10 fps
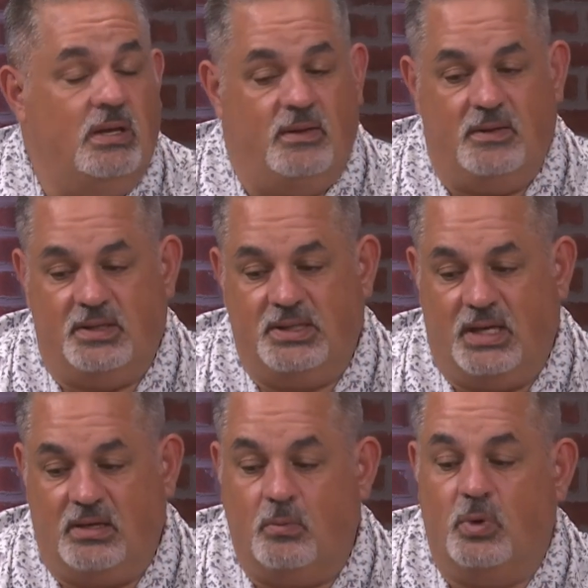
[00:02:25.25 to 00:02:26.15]
And then the
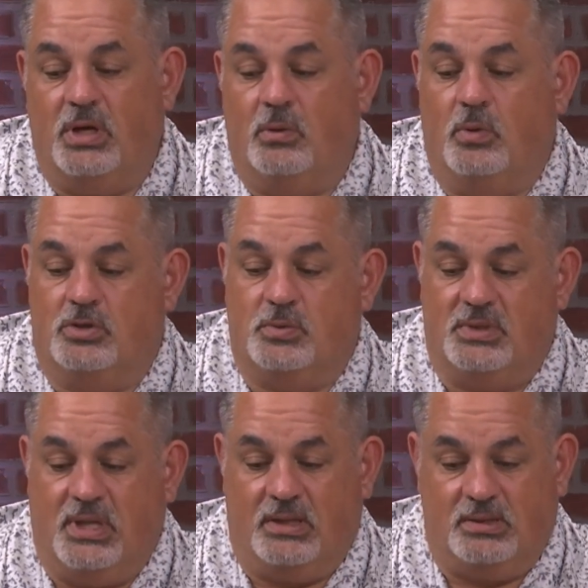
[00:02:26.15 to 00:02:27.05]
second week, which
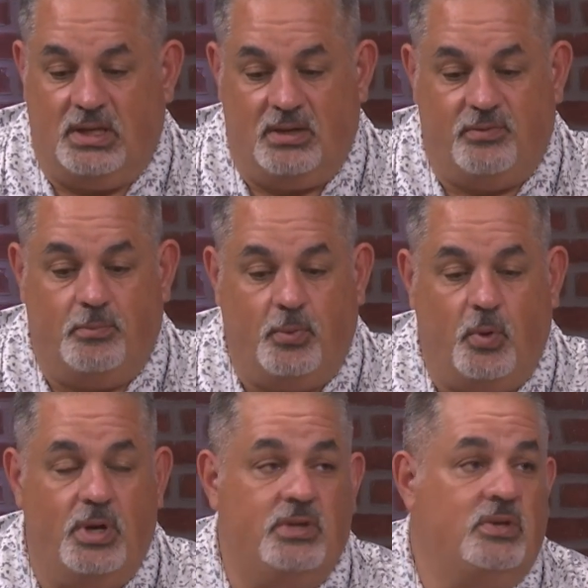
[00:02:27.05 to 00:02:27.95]
was designated for
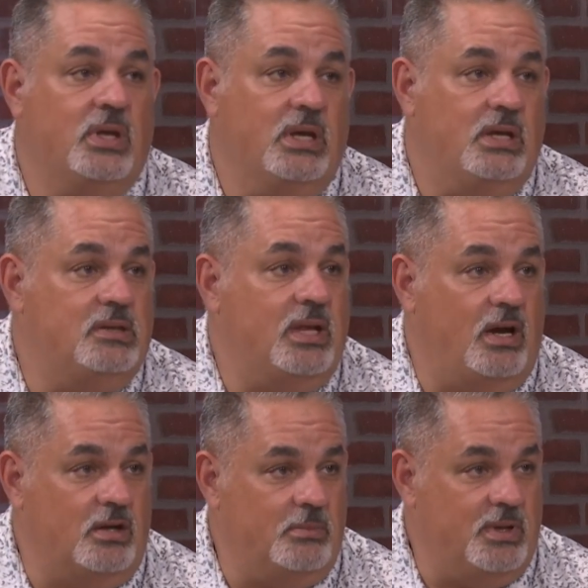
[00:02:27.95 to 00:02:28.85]
boys, is
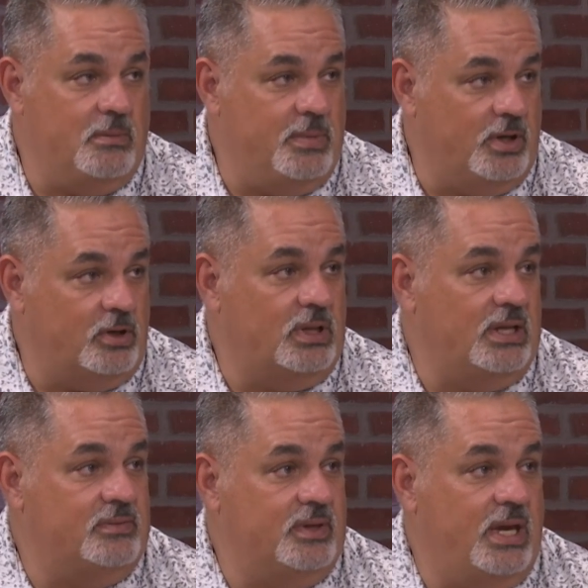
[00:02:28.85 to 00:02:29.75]
now going to be the bigger
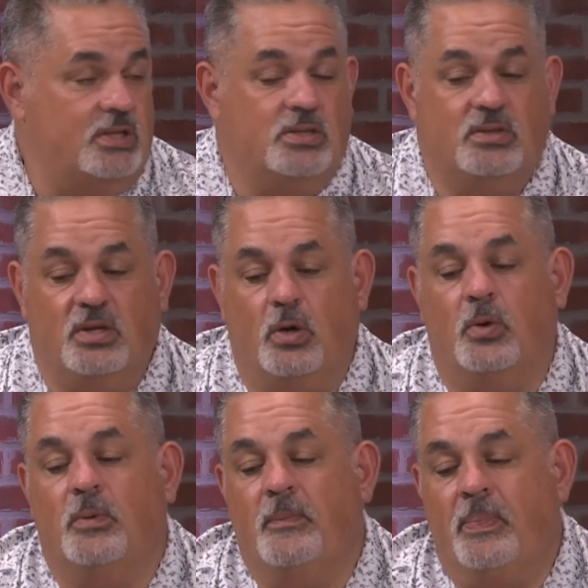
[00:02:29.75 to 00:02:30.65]
classification.
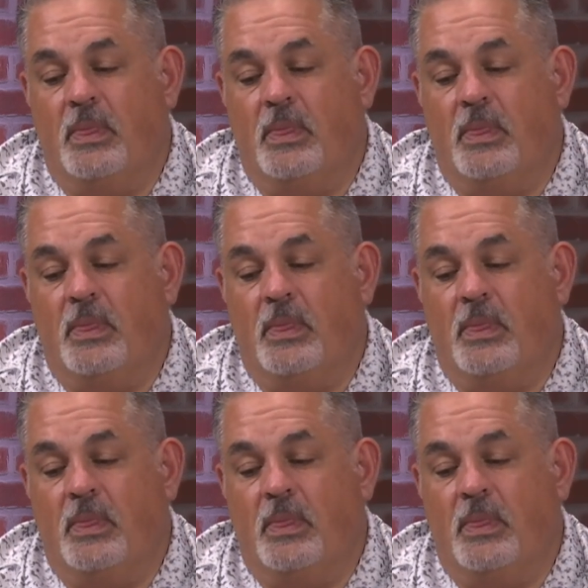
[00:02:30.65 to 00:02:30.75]
So